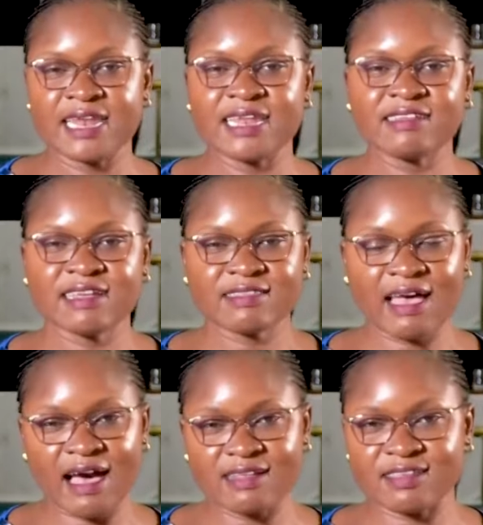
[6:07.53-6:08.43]
let us
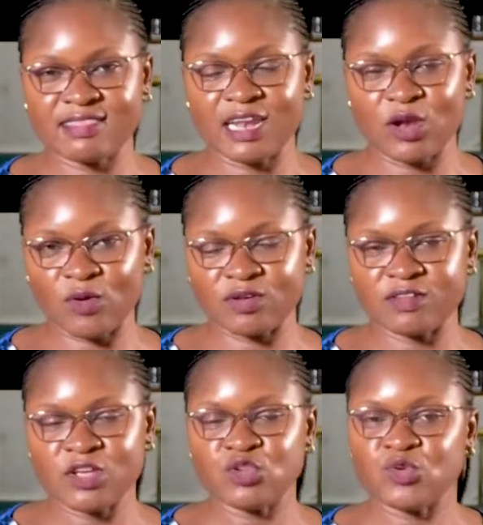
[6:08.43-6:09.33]
ask the Lord
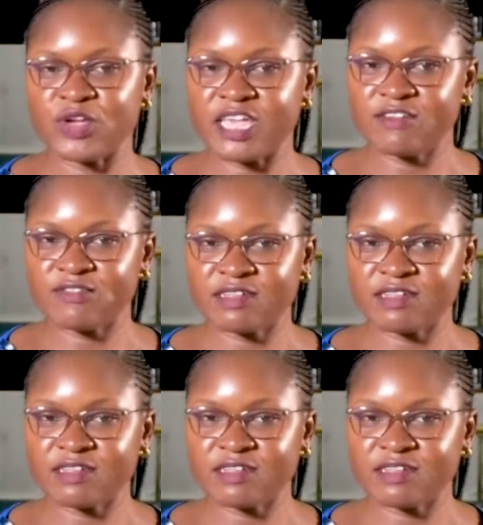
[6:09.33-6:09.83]
to give